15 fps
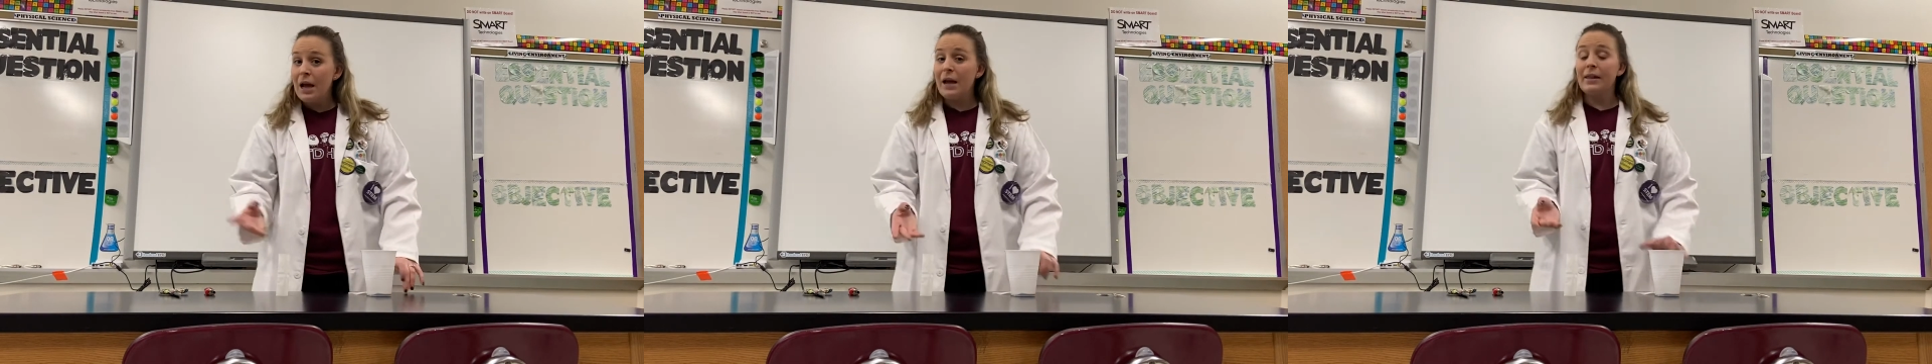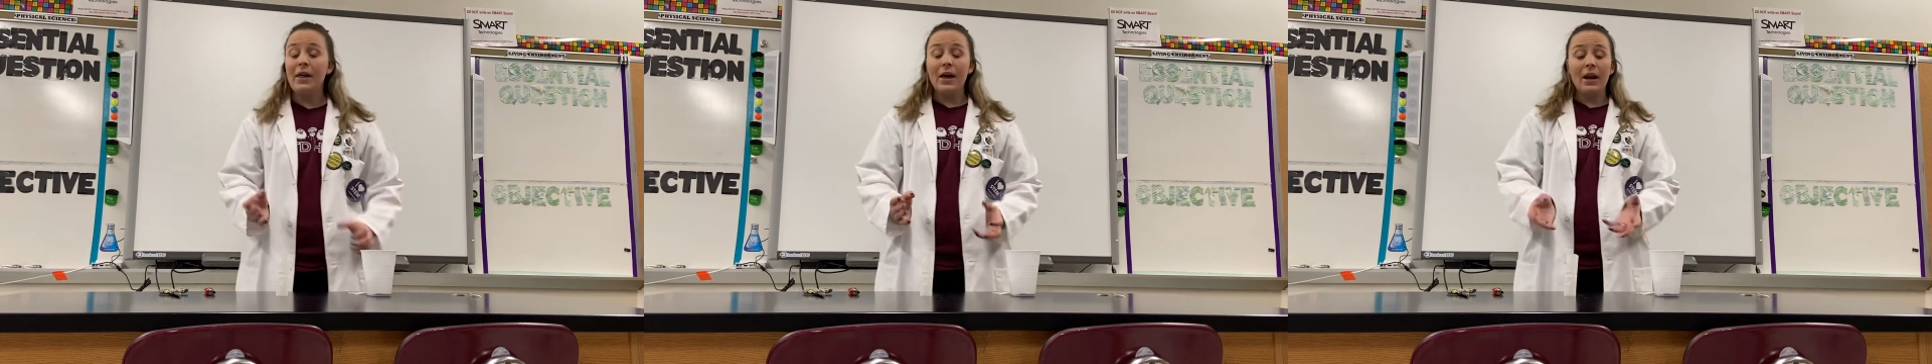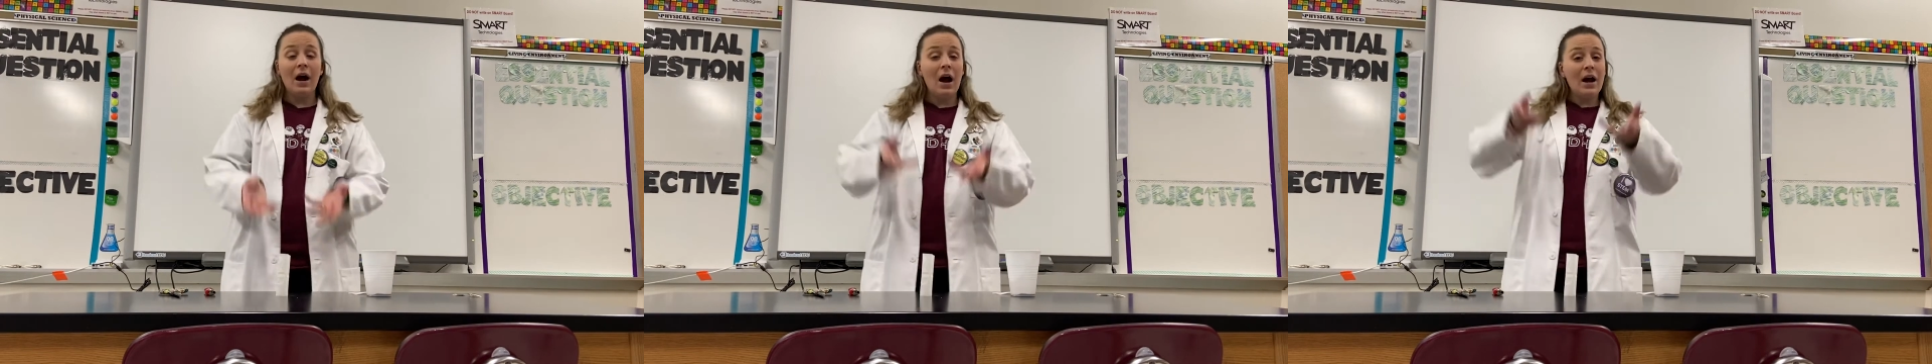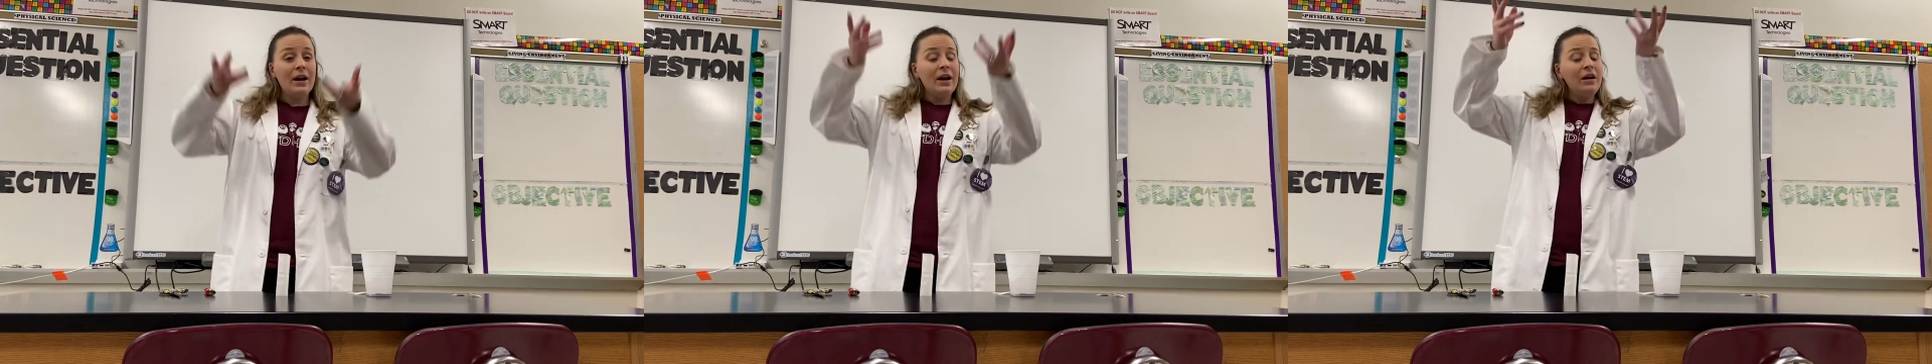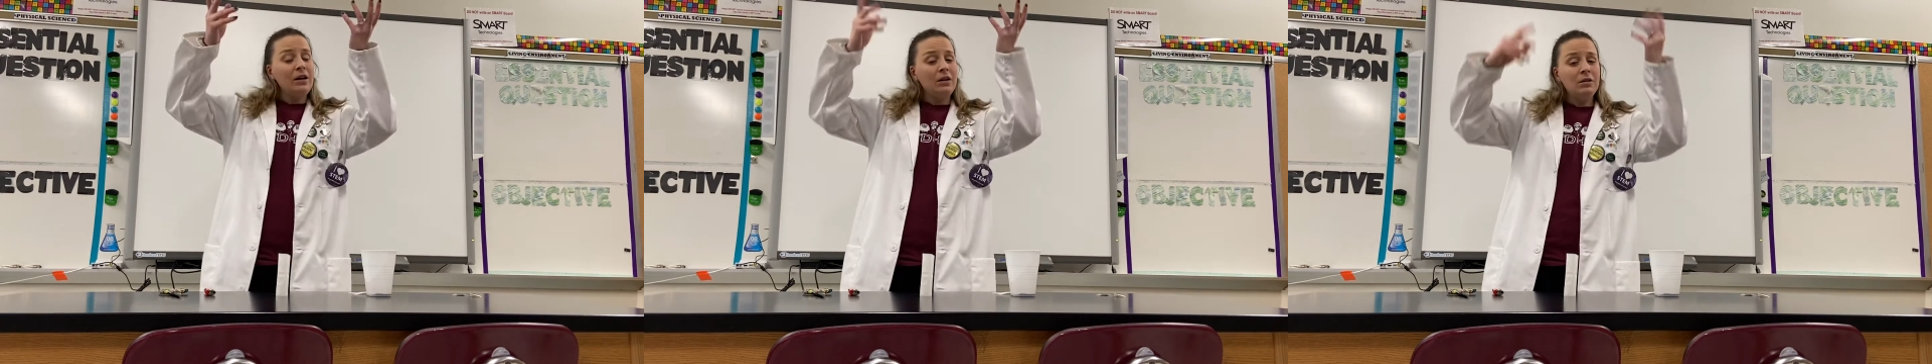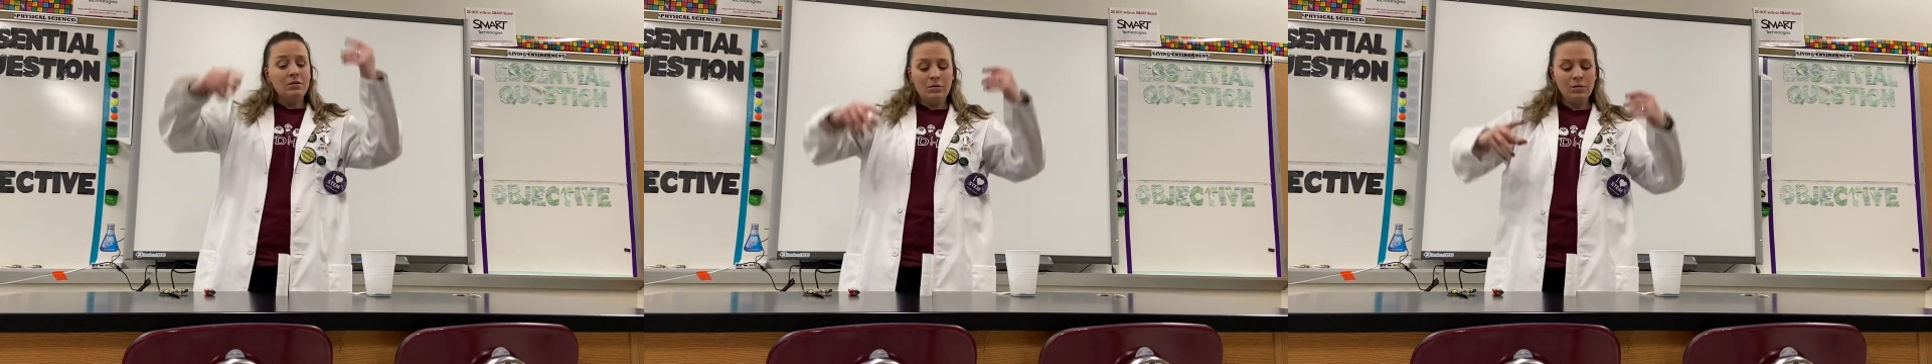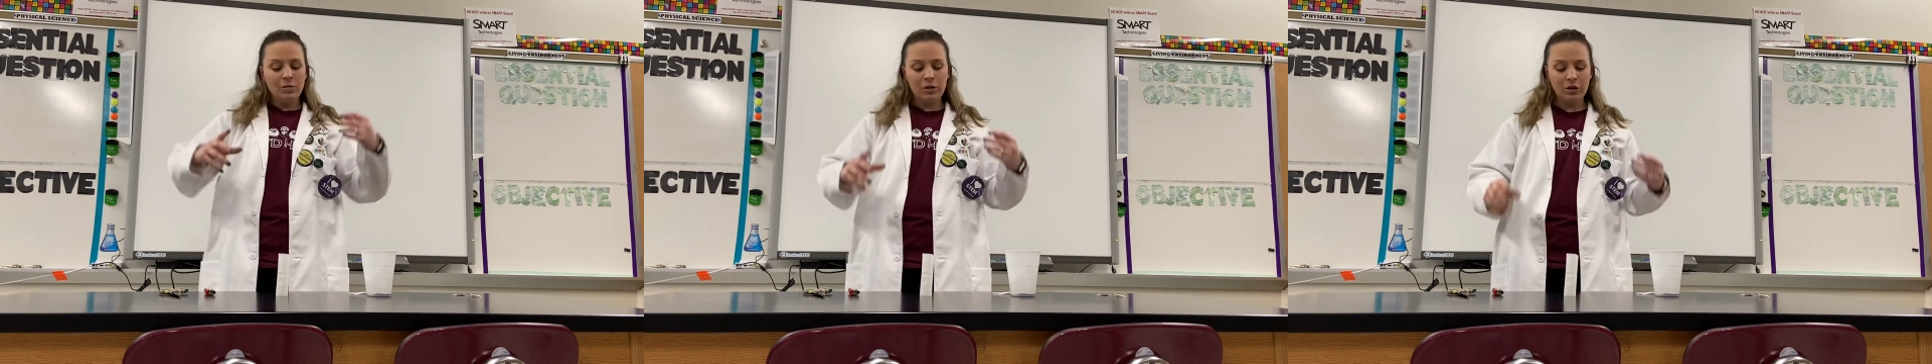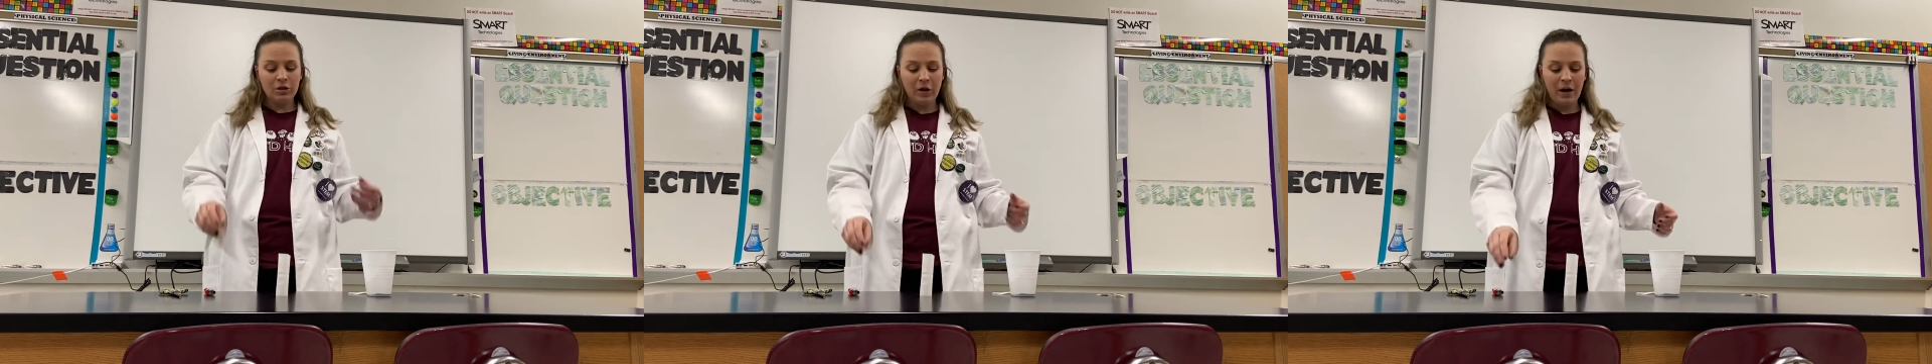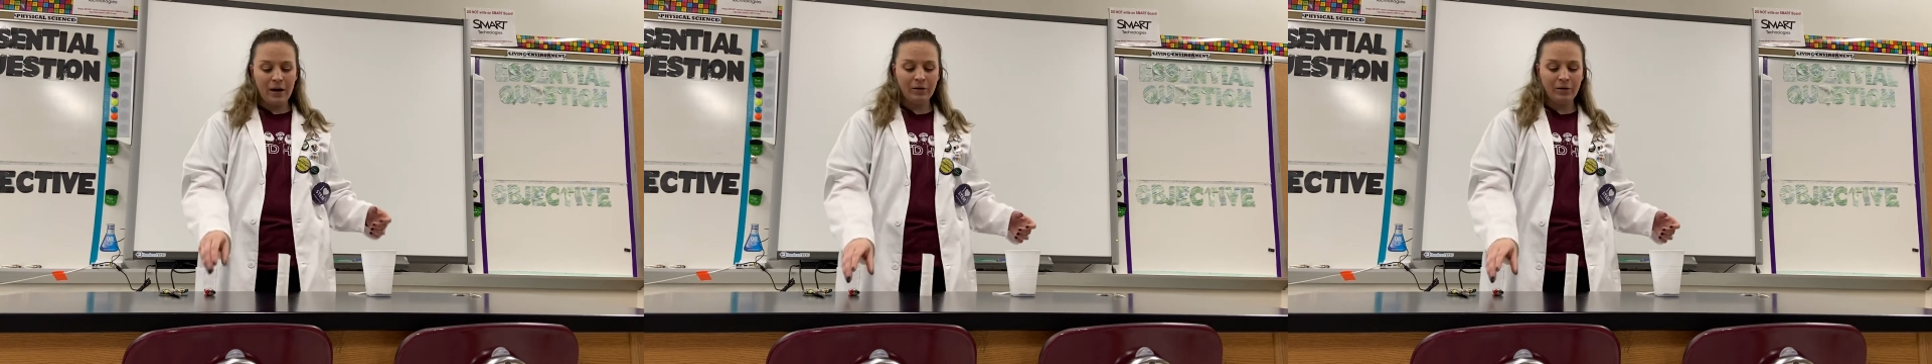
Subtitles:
and that hot air will try